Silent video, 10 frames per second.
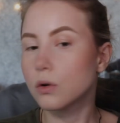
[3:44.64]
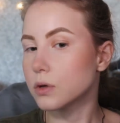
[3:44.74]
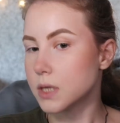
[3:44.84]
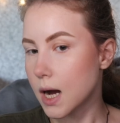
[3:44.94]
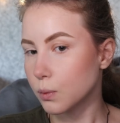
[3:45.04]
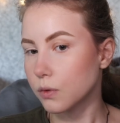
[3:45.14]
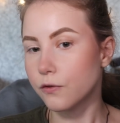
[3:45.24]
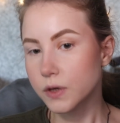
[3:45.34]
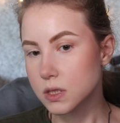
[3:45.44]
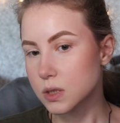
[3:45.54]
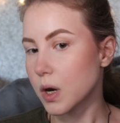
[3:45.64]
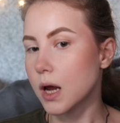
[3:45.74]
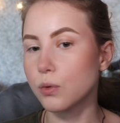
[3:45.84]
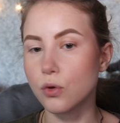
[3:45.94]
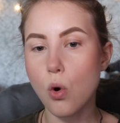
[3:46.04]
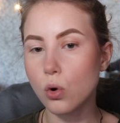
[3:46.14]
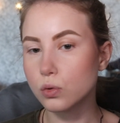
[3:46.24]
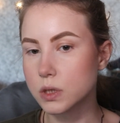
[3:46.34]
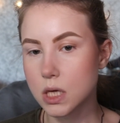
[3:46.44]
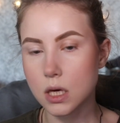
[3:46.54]
you're done with the Fix and Spray with the whole
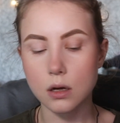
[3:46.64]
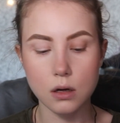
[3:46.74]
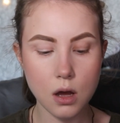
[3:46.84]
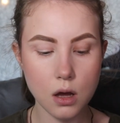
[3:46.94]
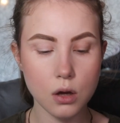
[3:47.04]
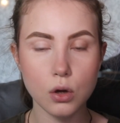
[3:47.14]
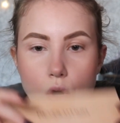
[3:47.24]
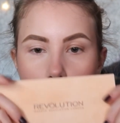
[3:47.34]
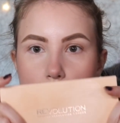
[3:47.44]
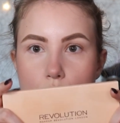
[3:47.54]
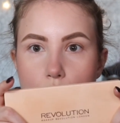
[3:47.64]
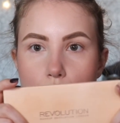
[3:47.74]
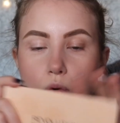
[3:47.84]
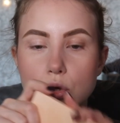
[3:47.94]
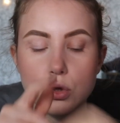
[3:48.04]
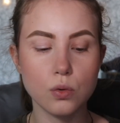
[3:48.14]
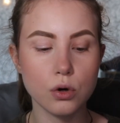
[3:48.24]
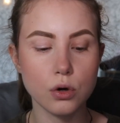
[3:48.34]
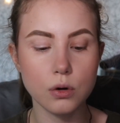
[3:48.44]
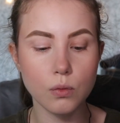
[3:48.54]
routine, go to
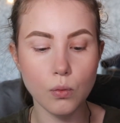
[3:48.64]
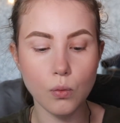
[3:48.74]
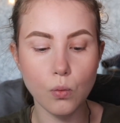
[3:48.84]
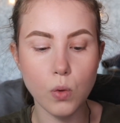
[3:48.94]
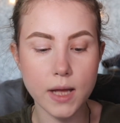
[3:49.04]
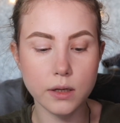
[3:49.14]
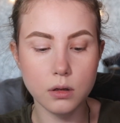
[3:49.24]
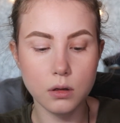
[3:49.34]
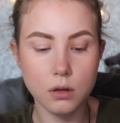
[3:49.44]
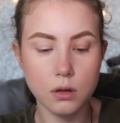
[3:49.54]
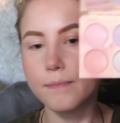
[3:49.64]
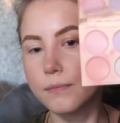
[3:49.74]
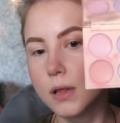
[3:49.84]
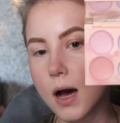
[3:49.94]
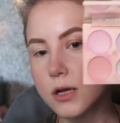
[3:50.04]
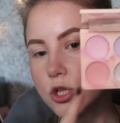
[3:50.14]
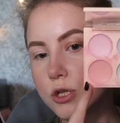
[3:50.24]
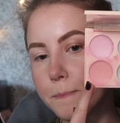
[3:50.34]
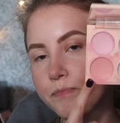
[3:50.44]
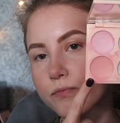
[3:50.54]
your wet
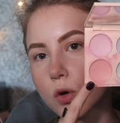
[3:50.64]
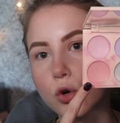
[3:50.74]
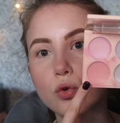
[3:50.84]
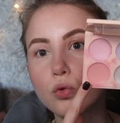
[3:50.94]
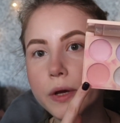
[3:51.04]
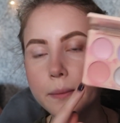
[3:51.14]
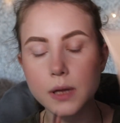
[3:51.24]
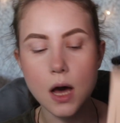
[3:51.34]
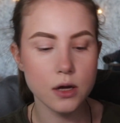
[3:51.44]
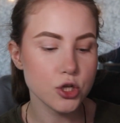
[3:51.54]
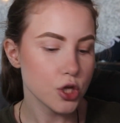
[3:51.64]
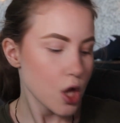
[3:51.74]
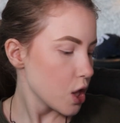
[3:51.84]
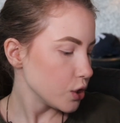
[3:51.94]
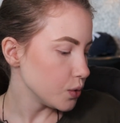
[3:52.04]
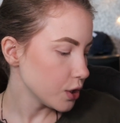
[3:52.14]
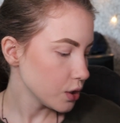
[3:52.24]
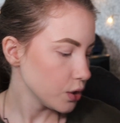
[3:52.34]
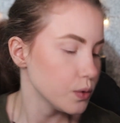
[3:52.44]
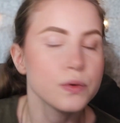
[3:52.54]
blush or cream blush. You
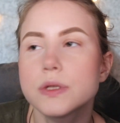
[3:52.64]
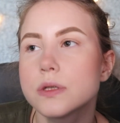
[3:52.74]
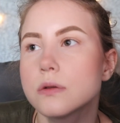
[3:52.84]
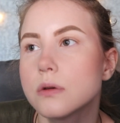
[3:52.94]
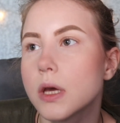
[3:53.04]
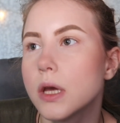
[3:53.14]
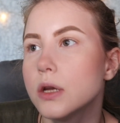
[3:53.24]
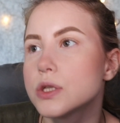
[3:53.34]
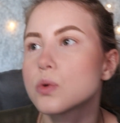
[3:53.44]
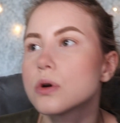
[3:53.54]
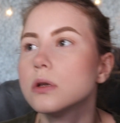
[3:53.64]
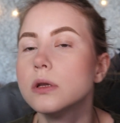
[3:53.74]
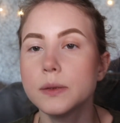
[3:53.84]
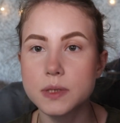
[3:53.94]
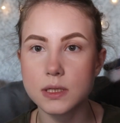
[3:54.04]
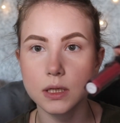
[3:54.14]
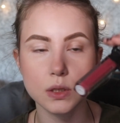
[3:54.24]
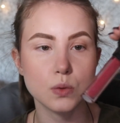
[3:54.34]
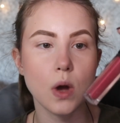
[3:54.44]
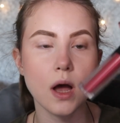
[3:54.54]
can use any sort of lipstick
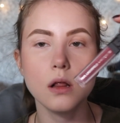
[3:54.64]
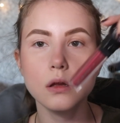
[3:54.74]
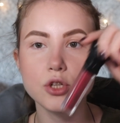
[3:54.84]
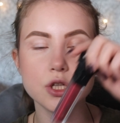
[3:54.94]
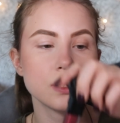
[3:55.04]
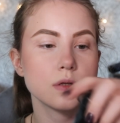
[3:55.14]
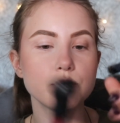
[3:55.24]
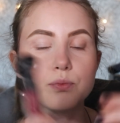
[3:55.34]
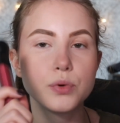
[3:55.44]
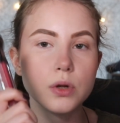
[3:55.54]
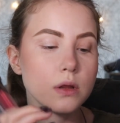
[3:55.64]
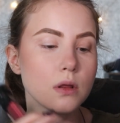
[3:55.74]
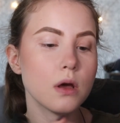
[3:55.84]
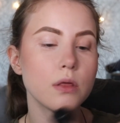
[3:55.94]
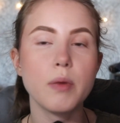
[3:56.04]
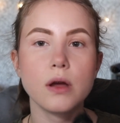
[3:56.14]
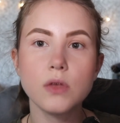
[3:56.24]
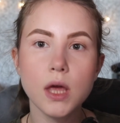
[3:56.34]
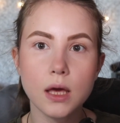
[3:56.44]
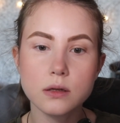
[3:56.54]
as well. Just put it on the back of
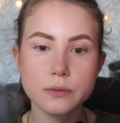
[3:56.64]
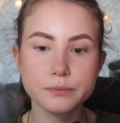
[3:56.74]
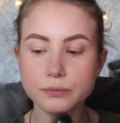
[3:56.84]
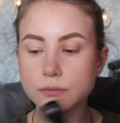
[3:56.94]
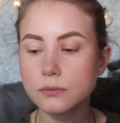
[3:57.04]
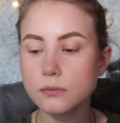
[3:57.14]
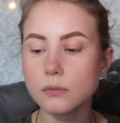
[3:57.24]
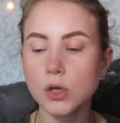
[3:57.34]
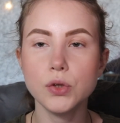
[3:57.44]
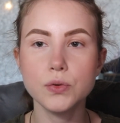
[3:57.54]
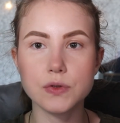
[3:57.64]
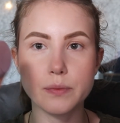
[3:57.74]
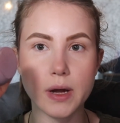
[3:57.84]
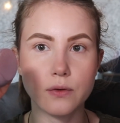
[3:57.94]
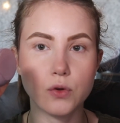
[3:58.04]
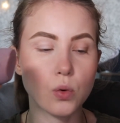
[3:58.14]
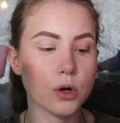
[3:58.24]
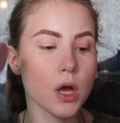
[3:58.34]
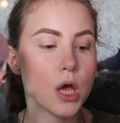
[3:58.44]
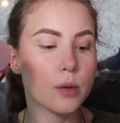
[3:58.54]
the hand. Use the back of
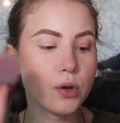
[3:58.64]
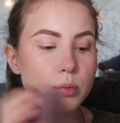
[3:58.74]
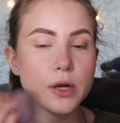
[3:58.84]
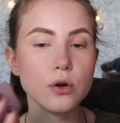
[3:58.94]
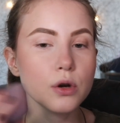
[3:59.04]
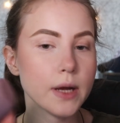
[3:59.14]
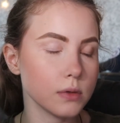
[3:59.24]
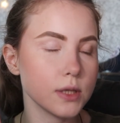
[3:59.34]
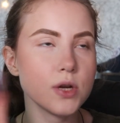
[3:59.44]
your Beauty Blender and